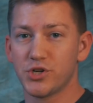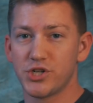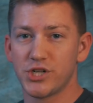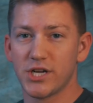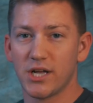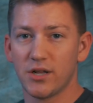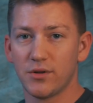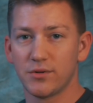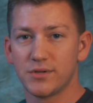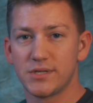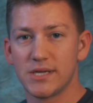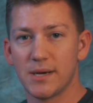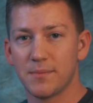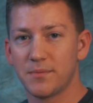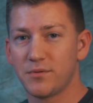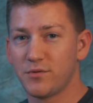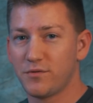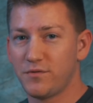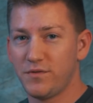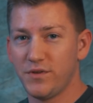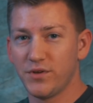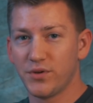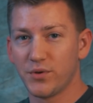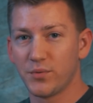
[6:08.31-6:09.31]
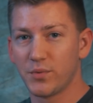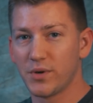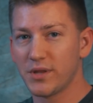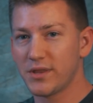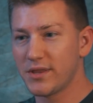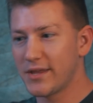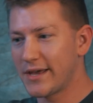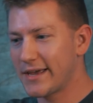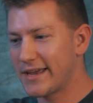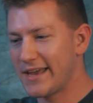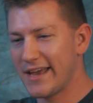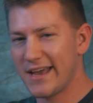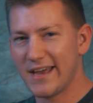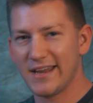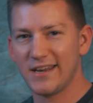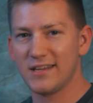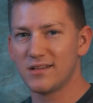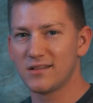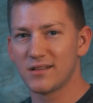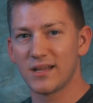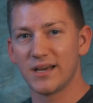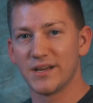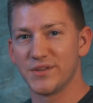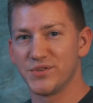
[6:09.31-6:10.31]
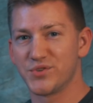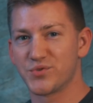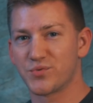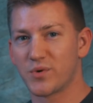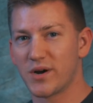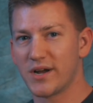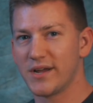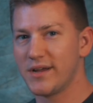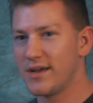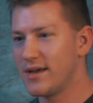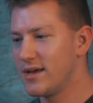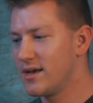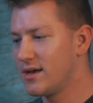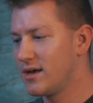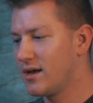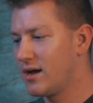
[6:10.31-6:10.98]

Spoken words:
shallow depth of field with like any lens, right?